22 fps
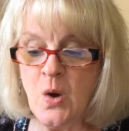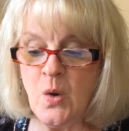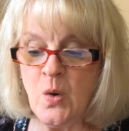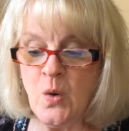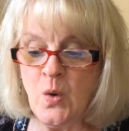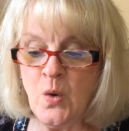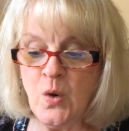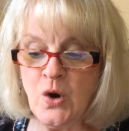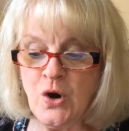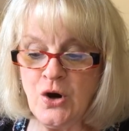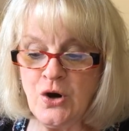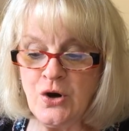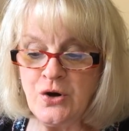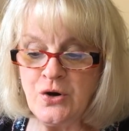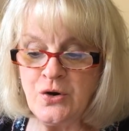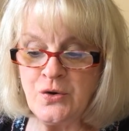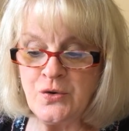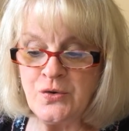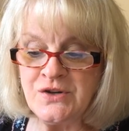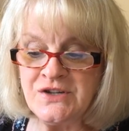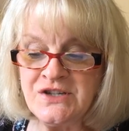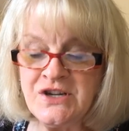or
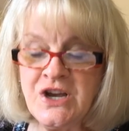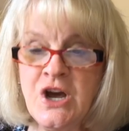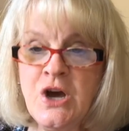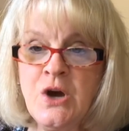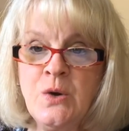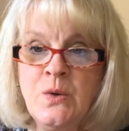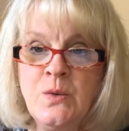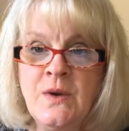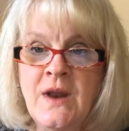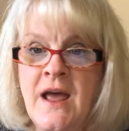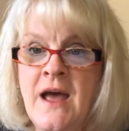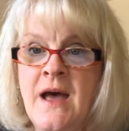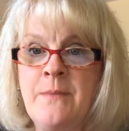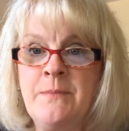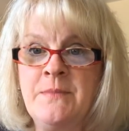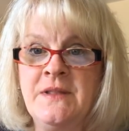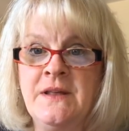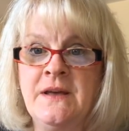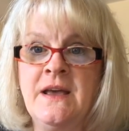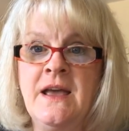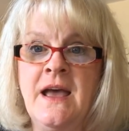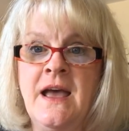cretonne
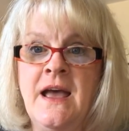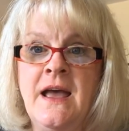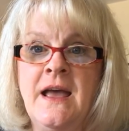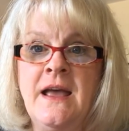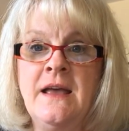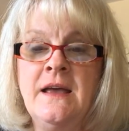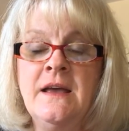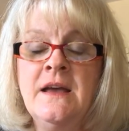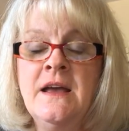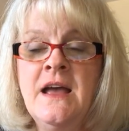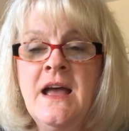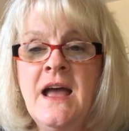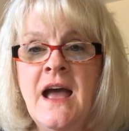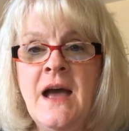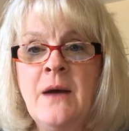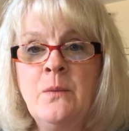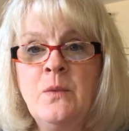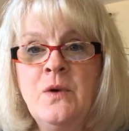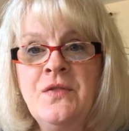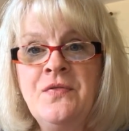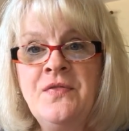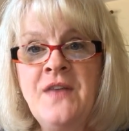applique.
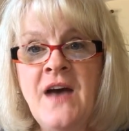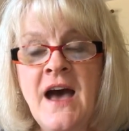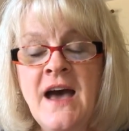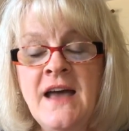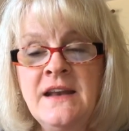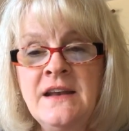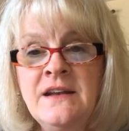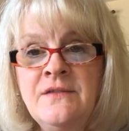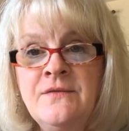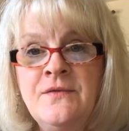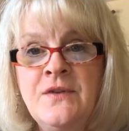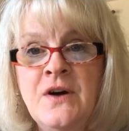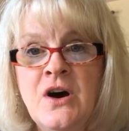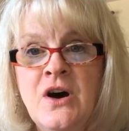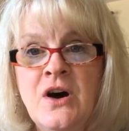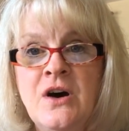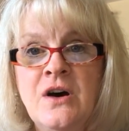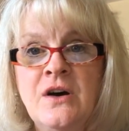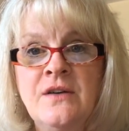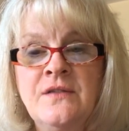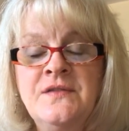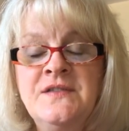And what that
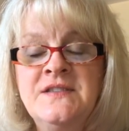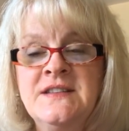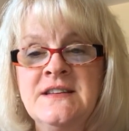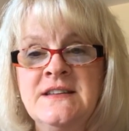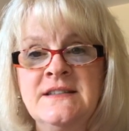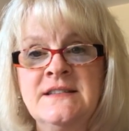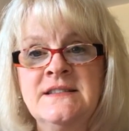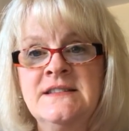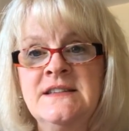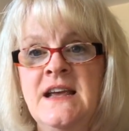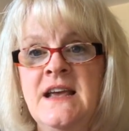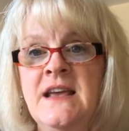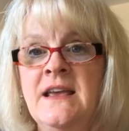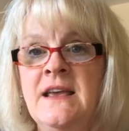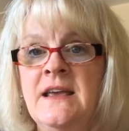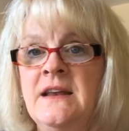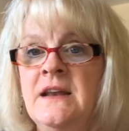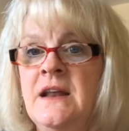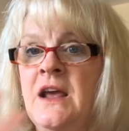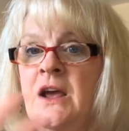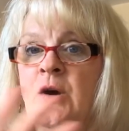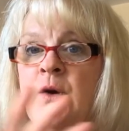involves is
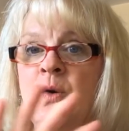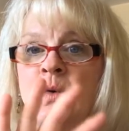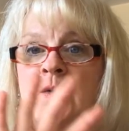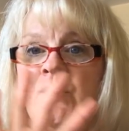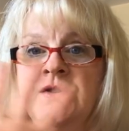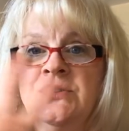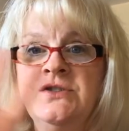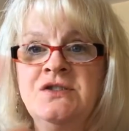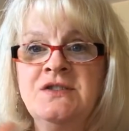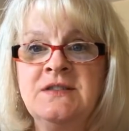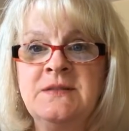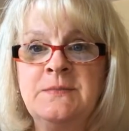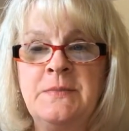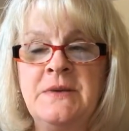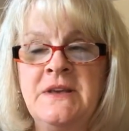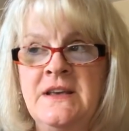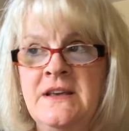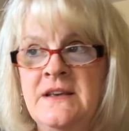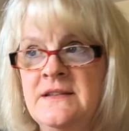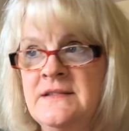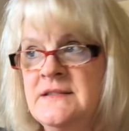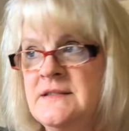taking a gorgeous
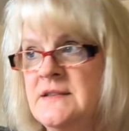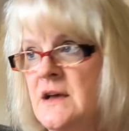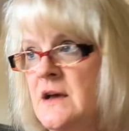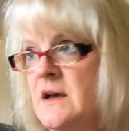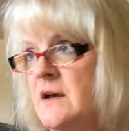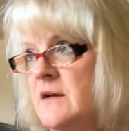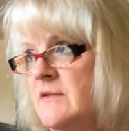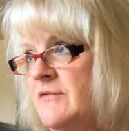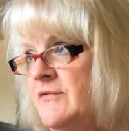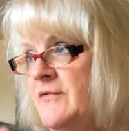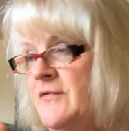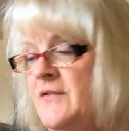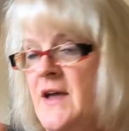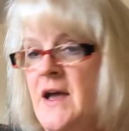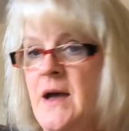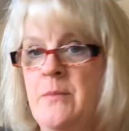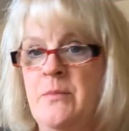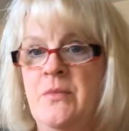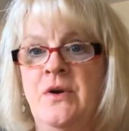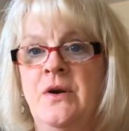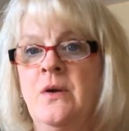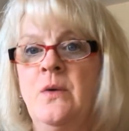piece of
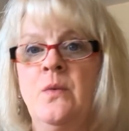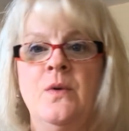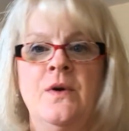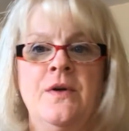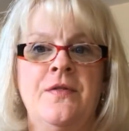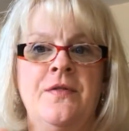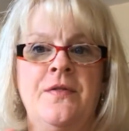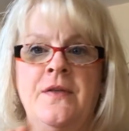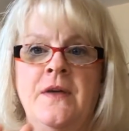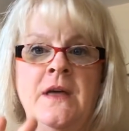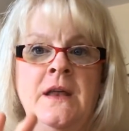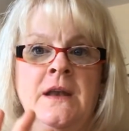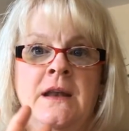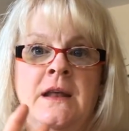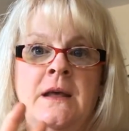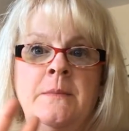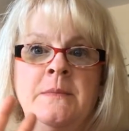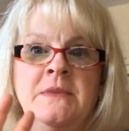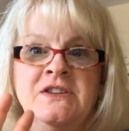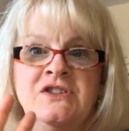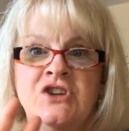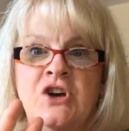fabric with an
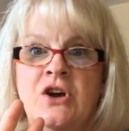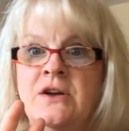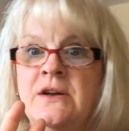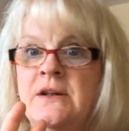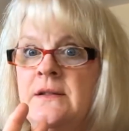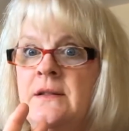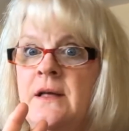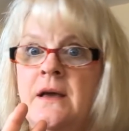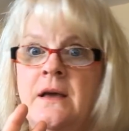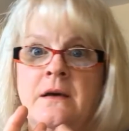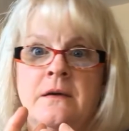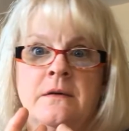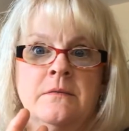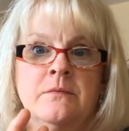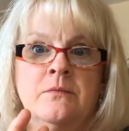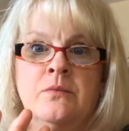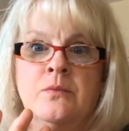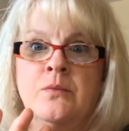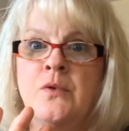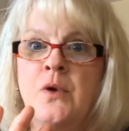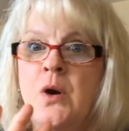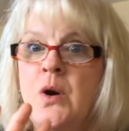image on it, like a
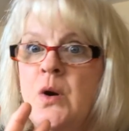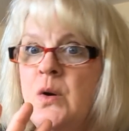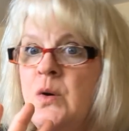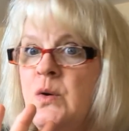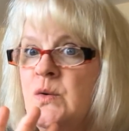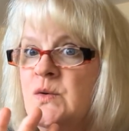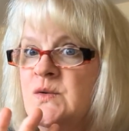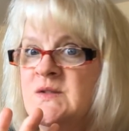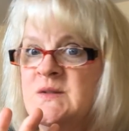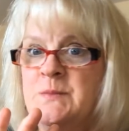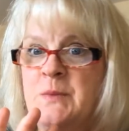rose